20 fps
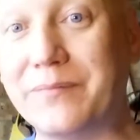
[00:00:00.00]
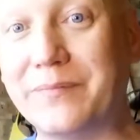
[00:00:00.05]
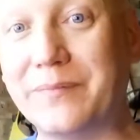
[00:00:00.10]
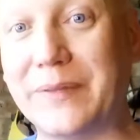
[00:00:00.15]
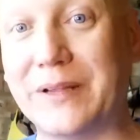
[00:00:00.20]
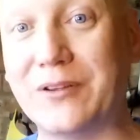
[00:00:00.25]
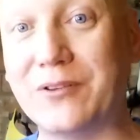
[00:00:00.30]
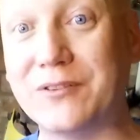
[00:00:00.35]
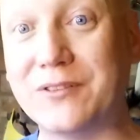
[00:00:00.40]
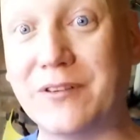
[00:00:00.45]

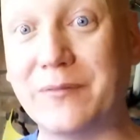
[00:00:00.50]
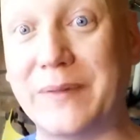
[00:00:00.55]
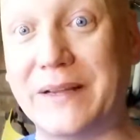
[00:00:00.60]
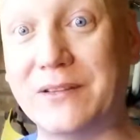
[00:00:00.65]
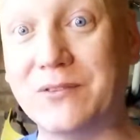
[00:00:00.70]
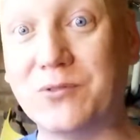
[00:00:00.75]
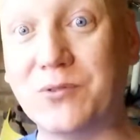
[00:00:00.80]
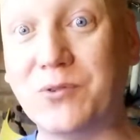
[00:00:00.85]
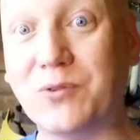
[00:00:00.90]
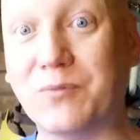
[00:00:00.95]
because I've
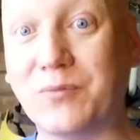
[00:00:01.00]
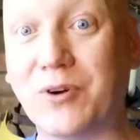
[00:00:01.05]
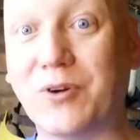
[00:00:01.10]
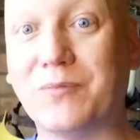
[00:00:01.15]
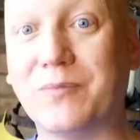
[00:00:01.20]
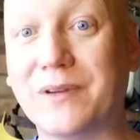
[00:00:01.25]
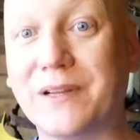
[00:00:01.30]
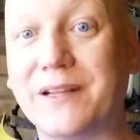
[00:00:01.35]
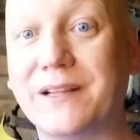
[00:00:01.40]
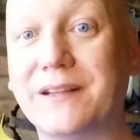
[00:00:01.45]
been taught
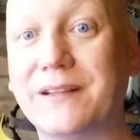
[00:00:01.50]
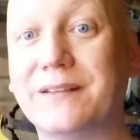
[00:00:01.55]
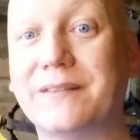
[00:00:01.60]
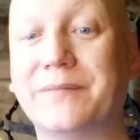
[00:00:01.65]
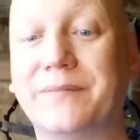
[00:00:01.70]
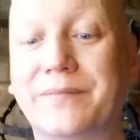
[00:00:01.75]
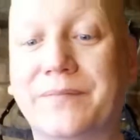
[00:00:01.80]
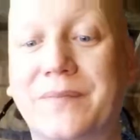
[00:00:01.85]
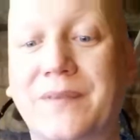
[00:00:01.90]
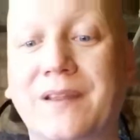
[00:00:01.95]
properly
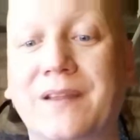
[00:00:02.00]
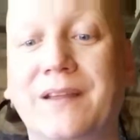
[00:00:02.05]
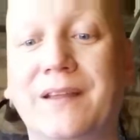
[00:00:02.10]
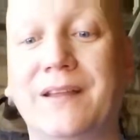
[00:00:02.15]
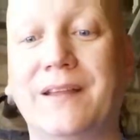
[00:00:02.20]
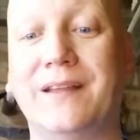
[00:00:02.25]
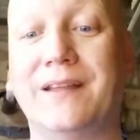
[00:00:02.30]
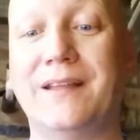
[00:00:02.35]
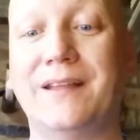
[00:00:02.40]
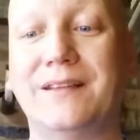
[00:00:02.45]

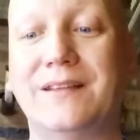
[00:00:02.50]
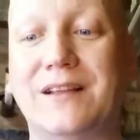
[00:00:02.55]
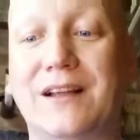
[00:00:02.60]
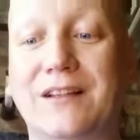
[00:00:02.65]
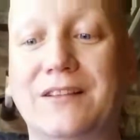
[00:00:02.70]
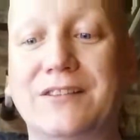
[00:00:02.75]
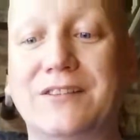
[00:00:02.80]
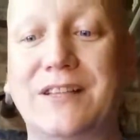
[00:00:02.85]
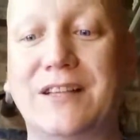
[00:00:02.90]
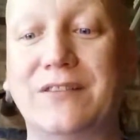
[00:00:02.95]

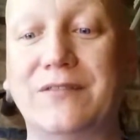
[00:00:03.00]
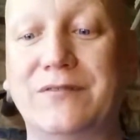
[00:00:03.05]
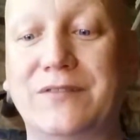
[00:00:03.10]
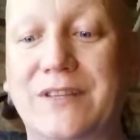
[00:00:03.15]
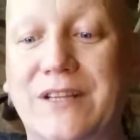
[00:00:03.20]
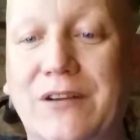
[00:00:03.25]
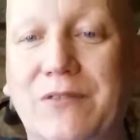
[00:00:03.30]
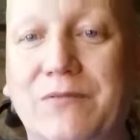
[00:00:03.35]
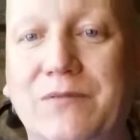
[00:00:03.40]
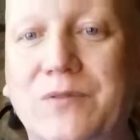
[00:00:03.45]
instead of
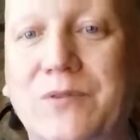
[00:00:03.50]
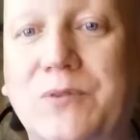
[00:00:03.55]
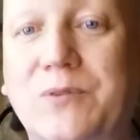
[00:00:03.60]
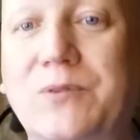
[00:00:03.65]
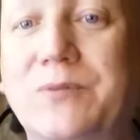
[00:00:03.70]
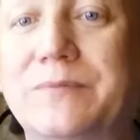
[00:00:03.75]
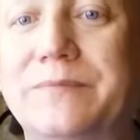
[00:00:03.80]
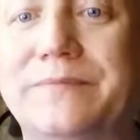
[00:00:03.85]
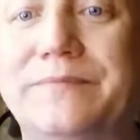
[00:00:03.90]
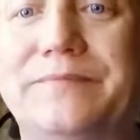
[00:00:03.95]

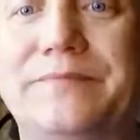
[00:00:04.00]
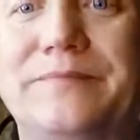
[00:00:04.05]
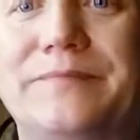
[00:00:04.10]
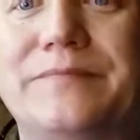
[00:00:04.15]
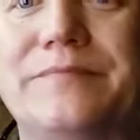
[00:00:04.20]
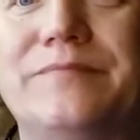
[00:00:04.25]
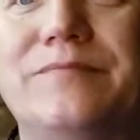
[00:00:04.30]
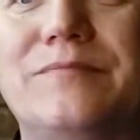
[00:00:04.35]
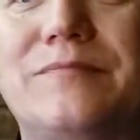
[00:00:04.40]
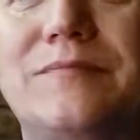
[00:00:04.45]
self-taught.
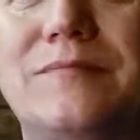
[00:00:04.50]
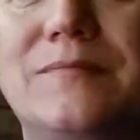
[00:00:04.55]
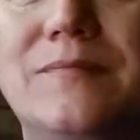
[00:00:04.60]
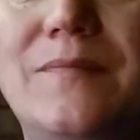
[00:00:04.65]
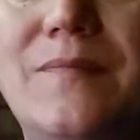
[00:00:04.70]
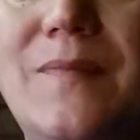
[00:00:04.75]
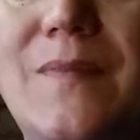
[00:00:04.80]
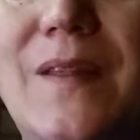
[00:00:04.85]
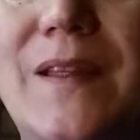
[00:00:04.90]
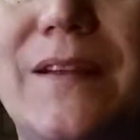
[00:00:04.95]

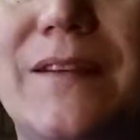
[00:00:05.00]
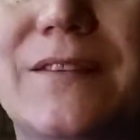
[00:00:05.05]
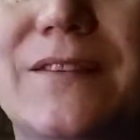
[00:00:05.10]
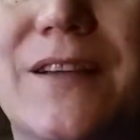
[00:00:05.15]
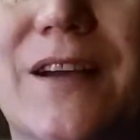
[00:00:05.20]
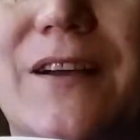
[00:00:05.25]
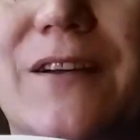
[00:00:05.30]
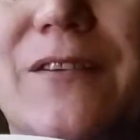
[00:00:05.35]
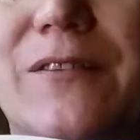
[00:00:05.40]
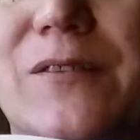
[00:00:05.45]

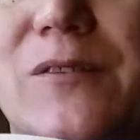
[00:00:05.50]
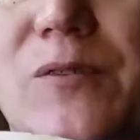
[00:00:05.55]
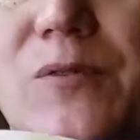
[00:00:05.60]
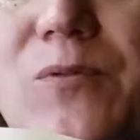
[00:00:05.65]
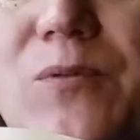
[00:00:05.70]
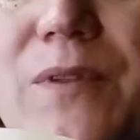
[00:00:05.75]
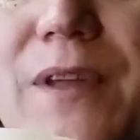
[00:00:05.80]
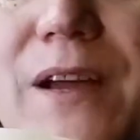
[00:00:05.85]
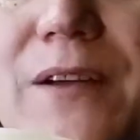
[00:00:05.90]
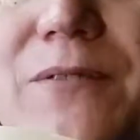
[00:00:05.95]
So
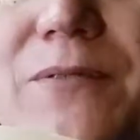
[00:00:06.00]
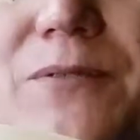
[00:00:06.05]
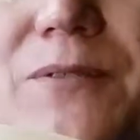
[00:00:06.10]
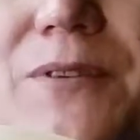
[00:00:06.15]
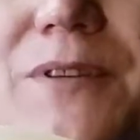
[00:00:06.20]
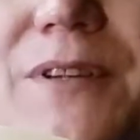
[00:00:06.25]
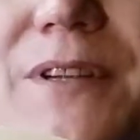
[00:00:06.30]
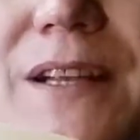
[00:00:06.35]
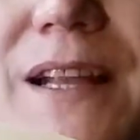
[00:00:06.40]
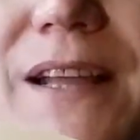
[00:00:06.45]
all
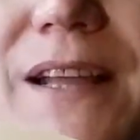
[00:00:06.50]
those